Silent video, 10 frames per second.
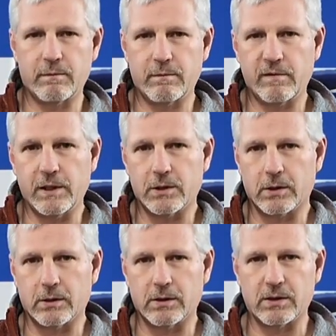
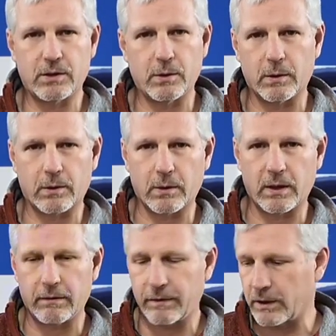features, 2 or
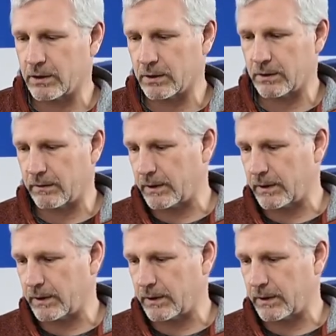3 features of